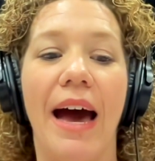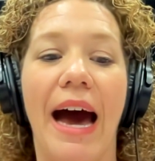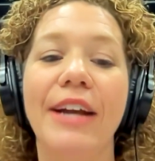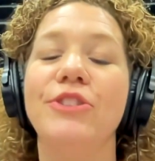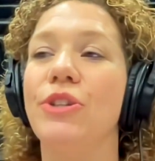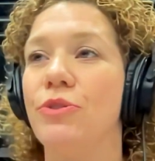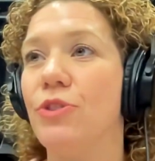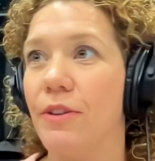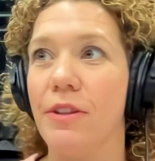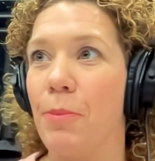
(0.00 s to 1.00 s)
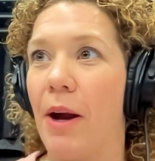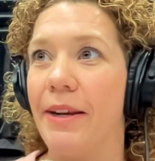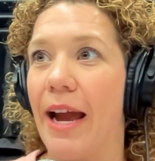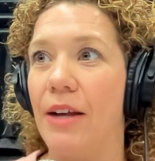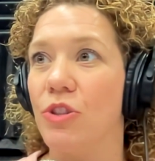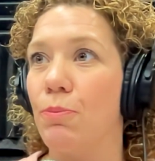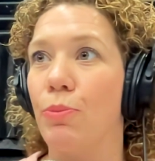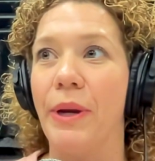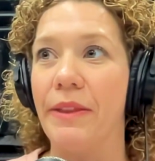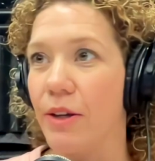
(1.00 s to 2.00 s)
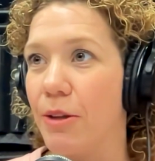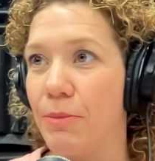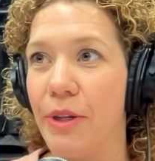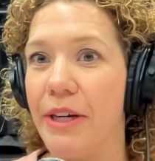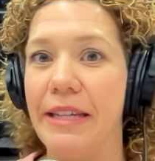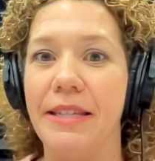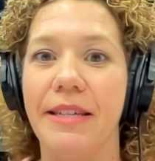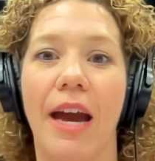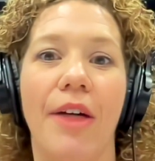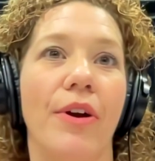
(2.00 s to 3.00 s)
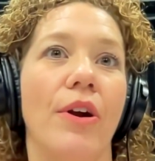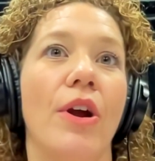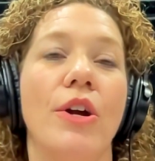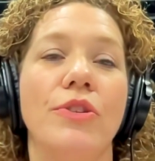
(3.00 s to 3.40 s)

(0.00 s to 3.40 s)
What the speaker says: I too started this podcast to bring the community together,